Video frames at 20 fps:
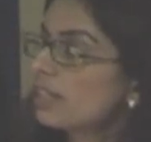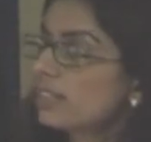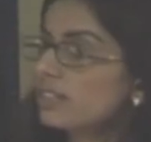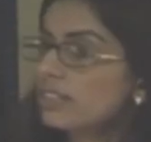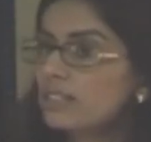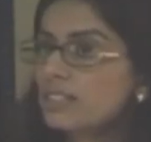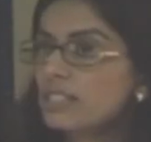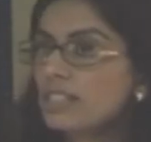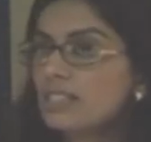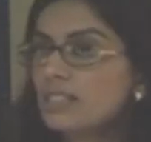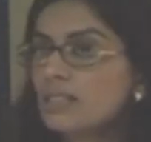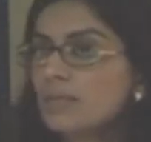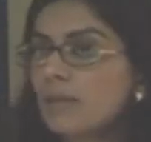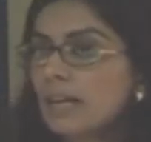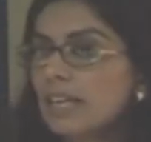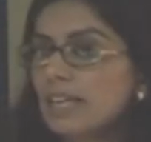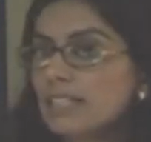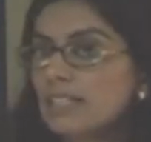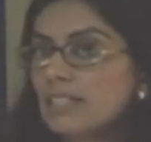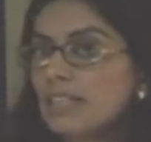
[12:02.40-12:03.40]
under CC
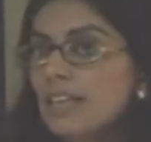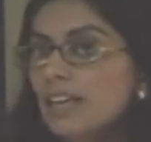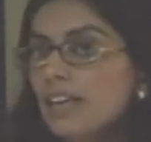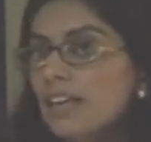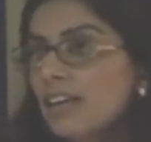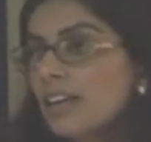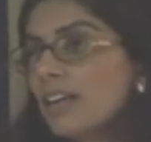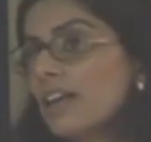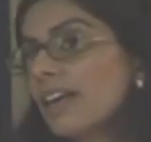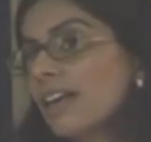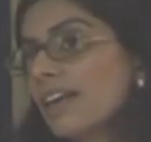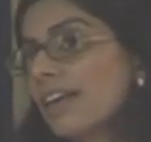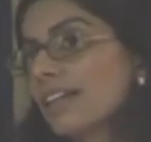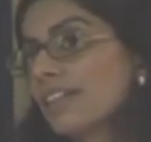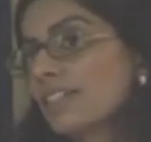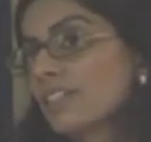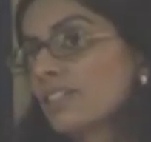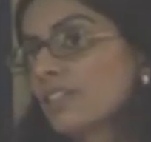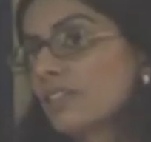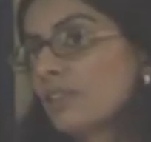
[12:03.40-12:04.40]
by SA.
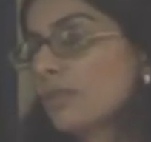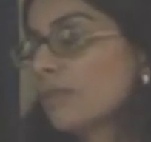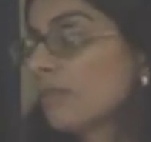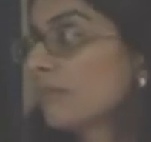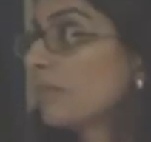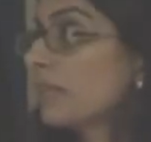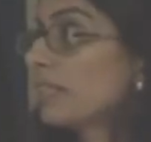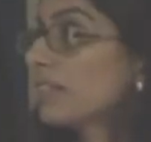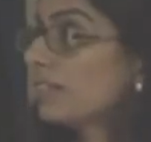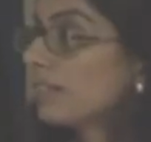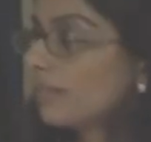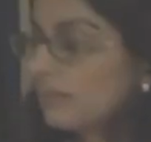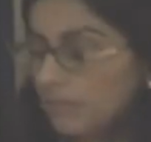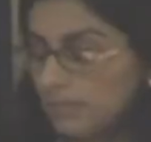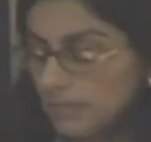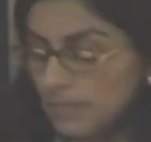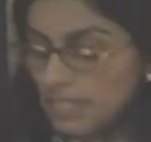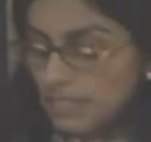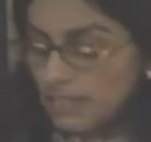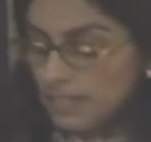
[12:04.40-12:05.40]
So, but
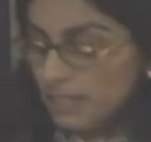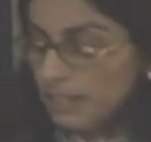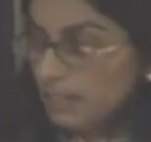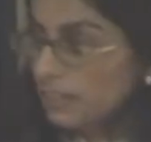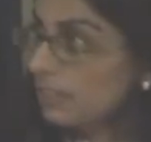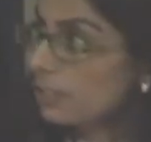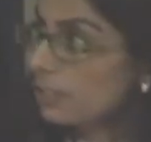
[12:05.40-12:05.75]
these are the